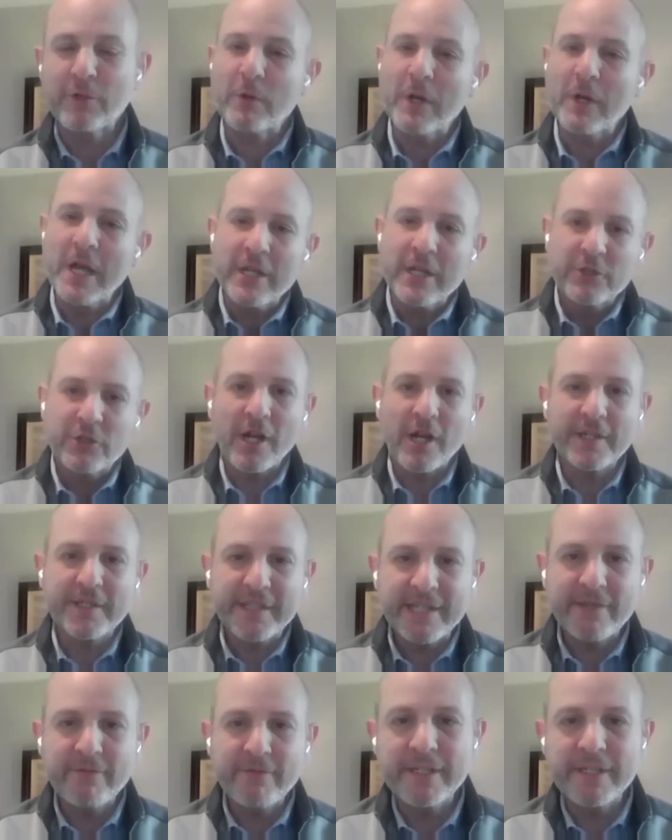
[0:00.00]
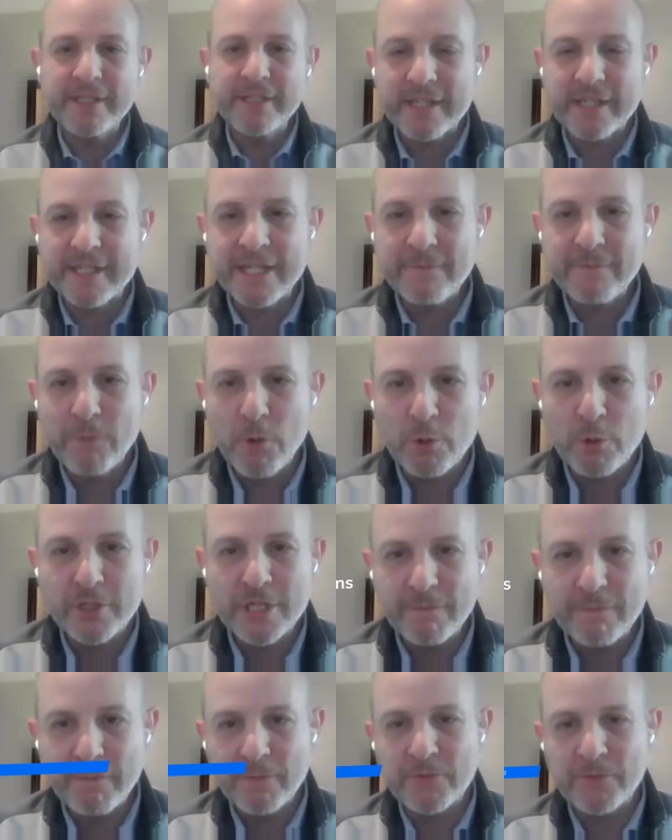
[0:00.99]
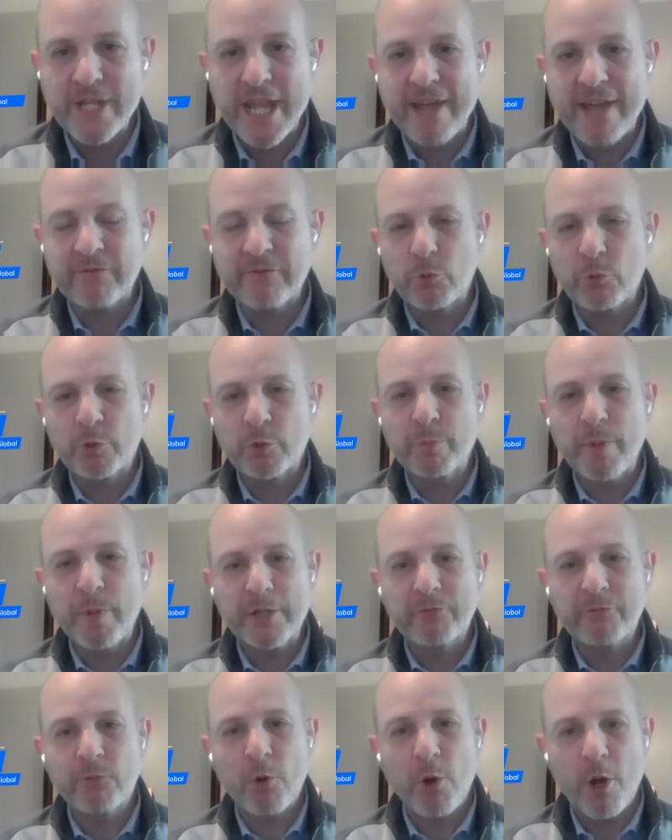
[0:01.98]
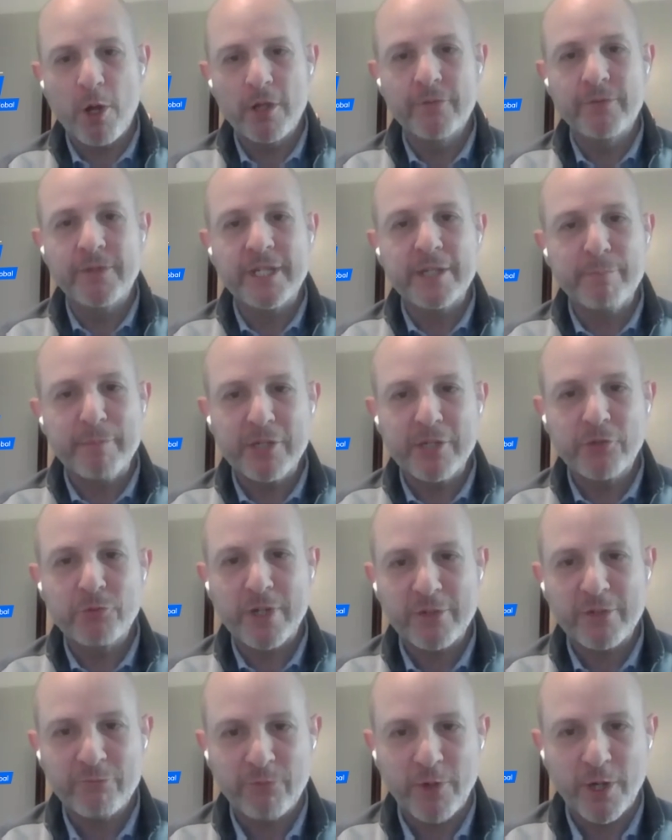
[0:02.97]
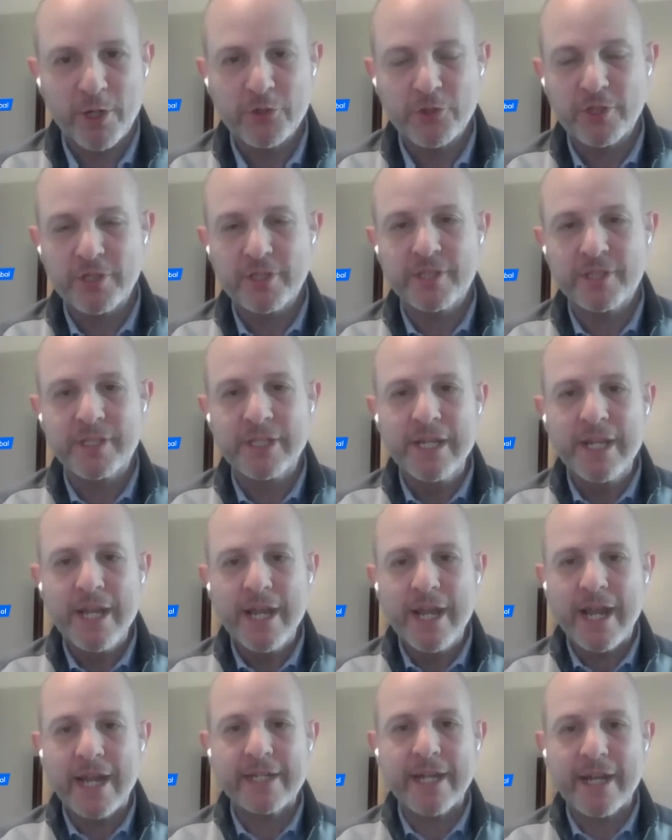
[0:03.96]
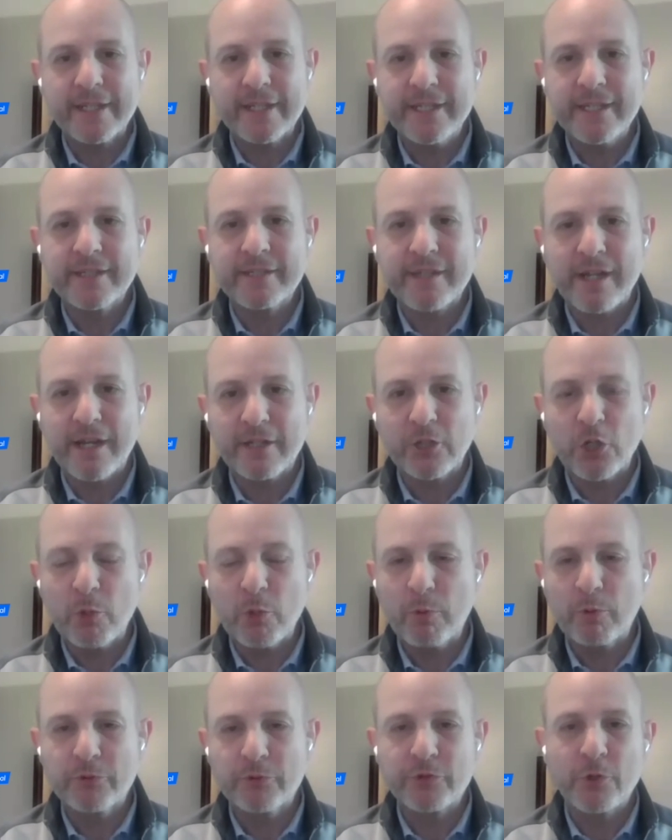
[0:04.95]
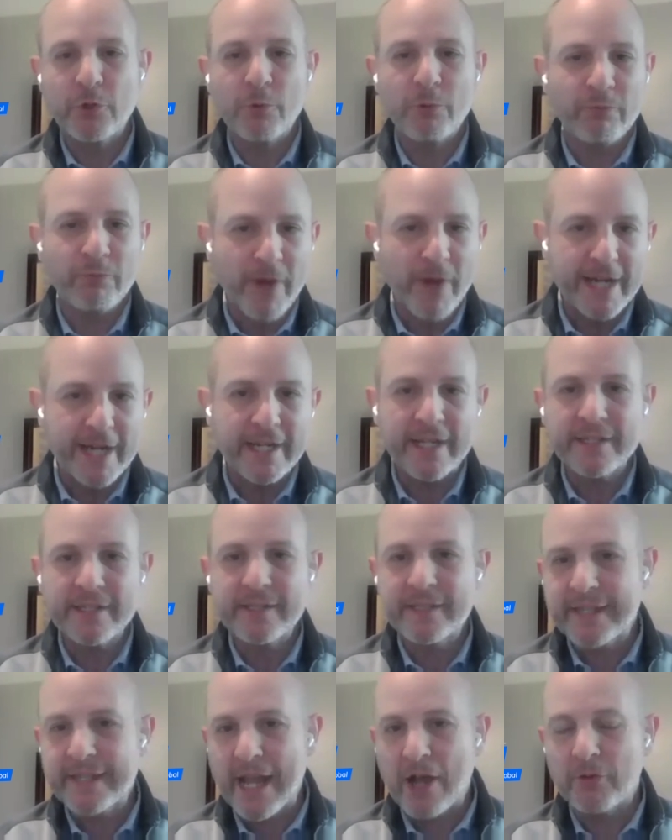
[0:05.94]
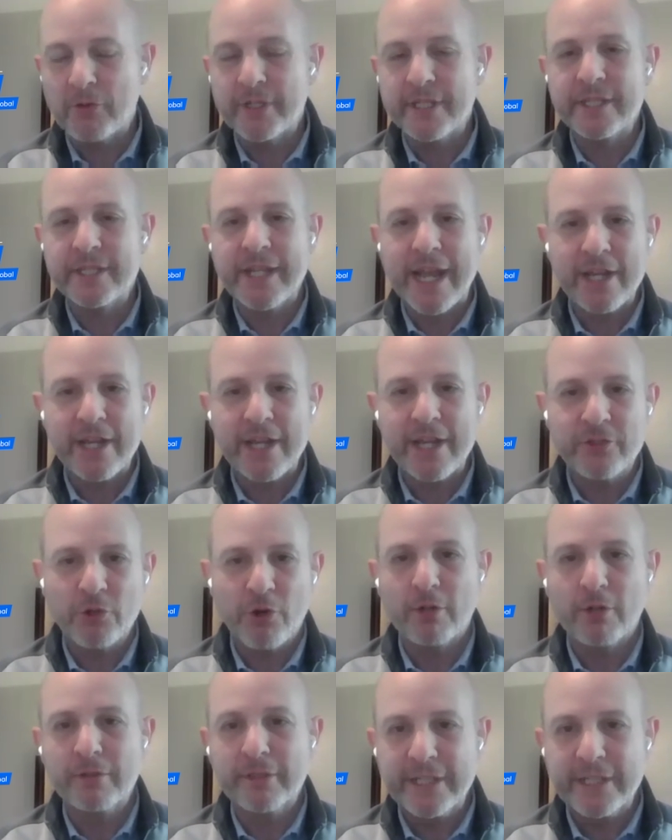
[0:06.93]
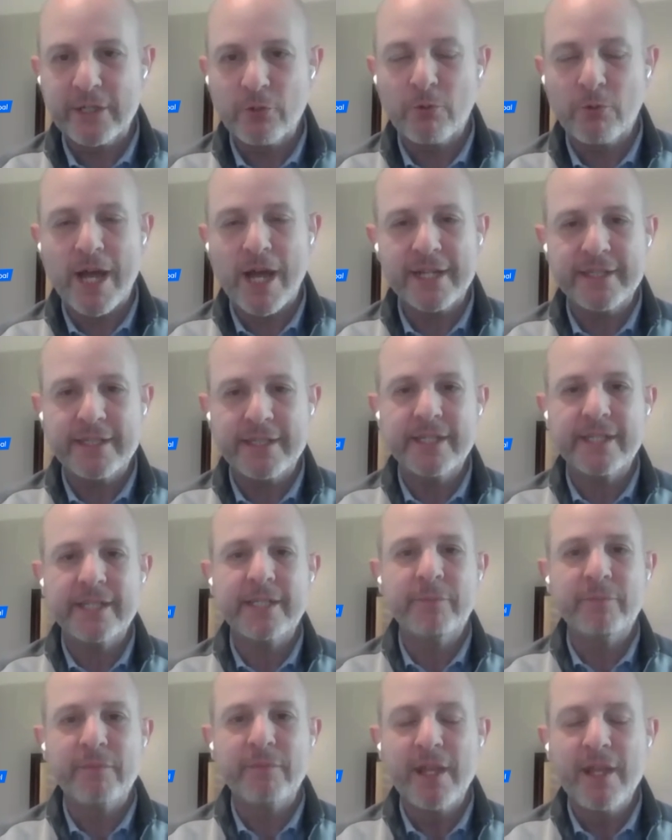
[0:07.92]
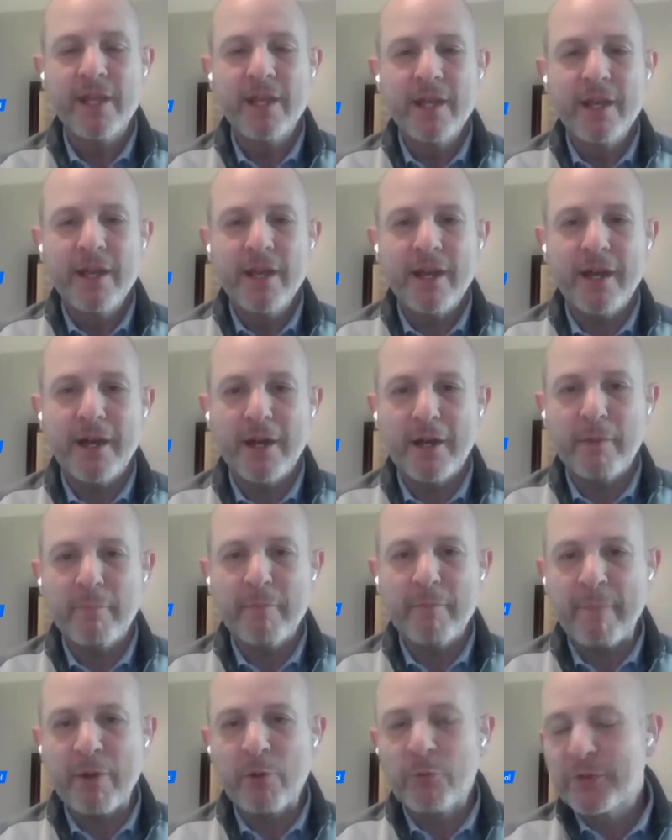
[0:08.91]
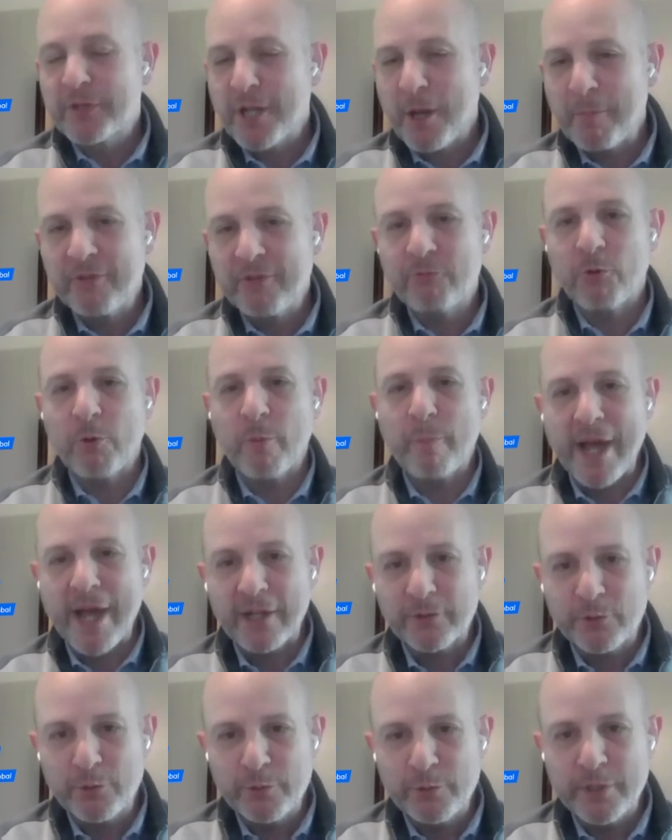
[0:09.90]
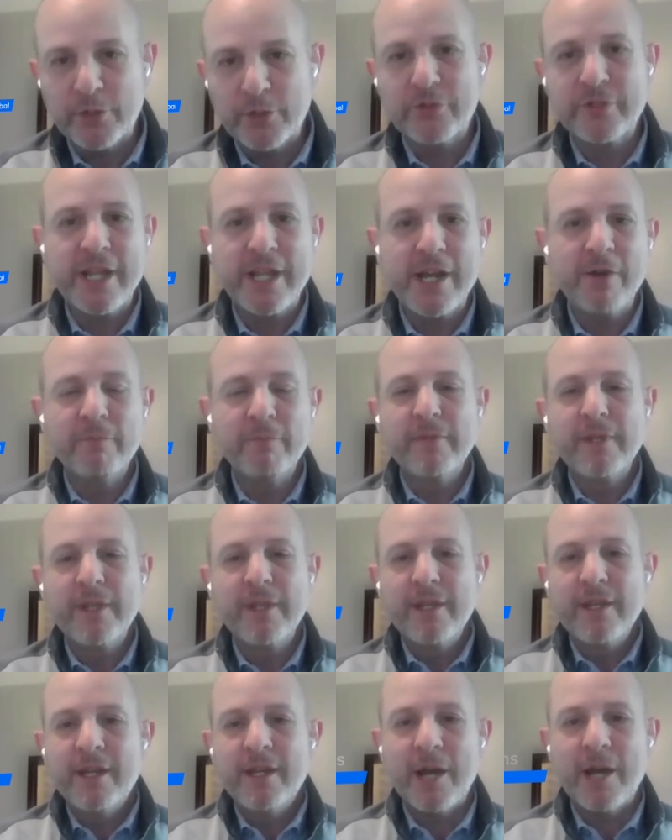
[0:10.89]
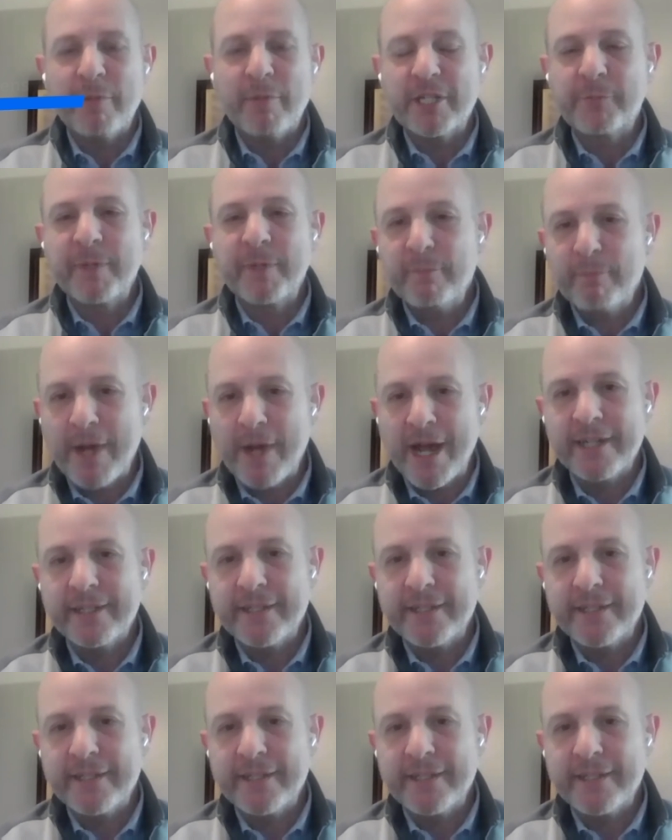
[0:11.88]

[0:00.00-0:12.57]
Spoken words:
So John Stevens, CFO and Chief of Staff, so responsible for all of the administrative functions at ITSCon Global. So finance, accounting, HR, legal, IT. I've been with the company for about 2 years now, but spent my